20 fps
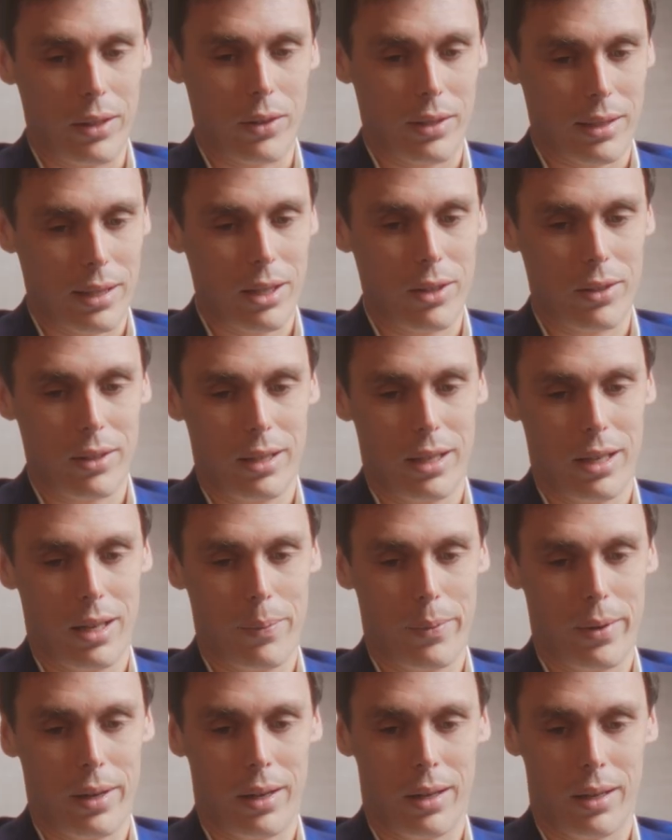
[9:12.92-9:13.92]
the second
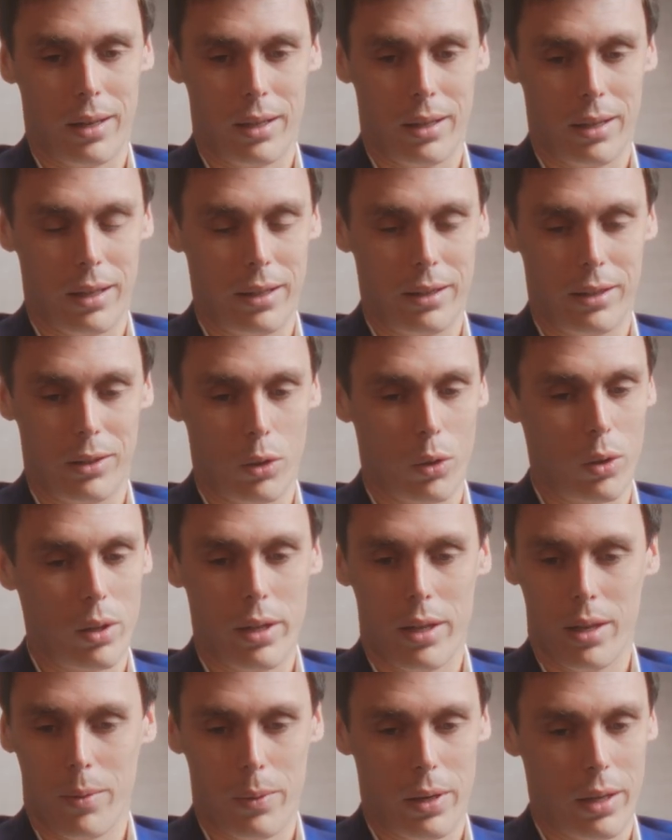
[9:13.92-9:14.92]
game I told
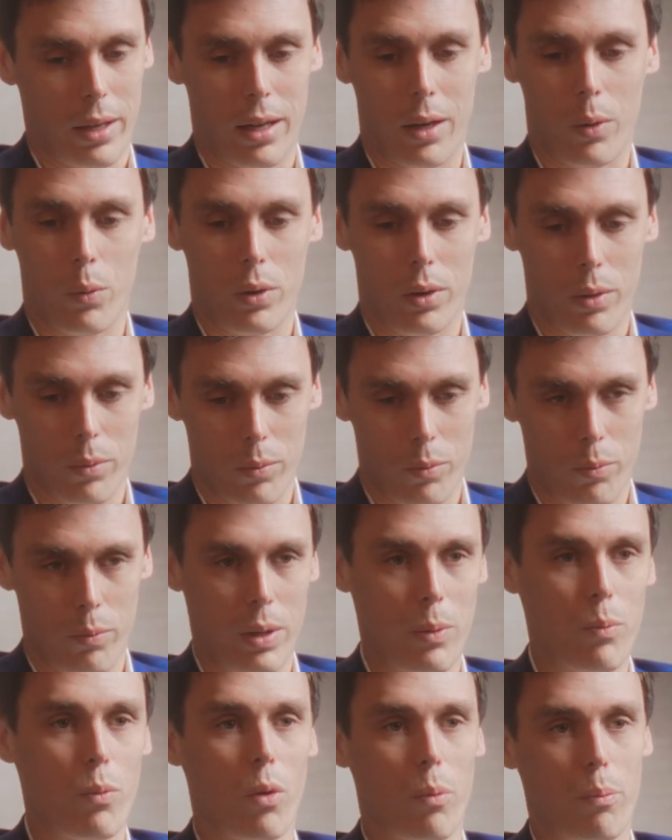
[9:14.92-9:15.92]
him like I will
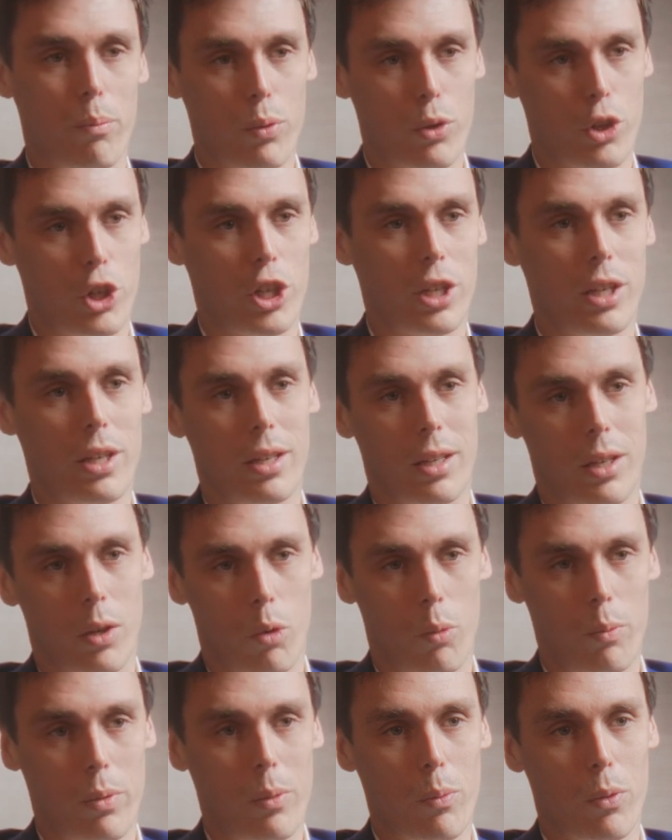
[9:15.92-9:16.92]
be more pushy and I
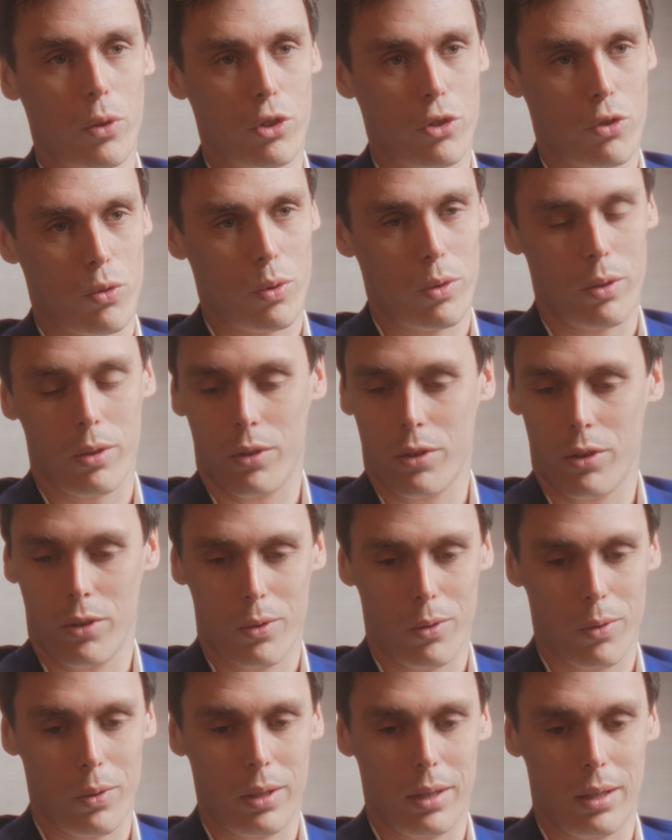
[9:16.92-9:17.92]
will be more strong on
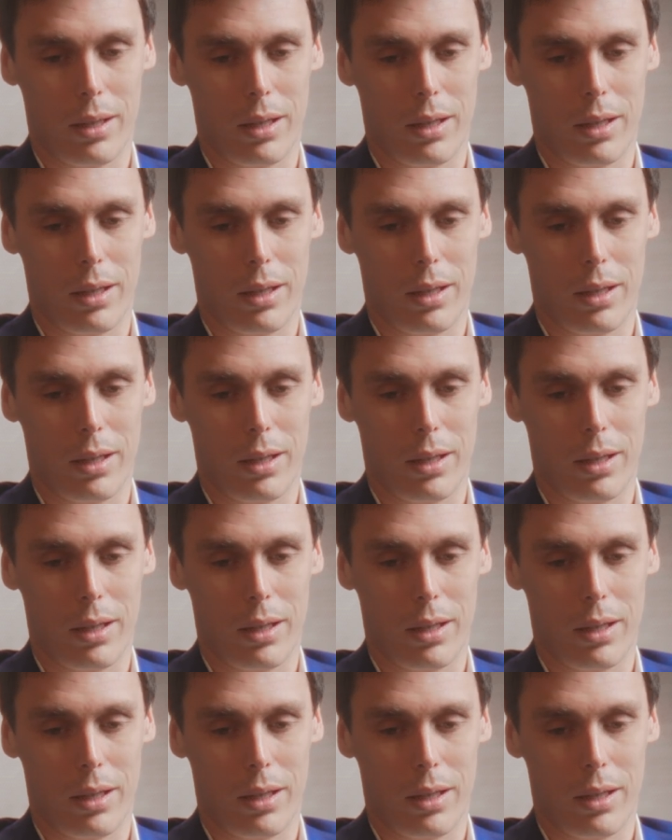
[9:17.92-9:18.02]
you, and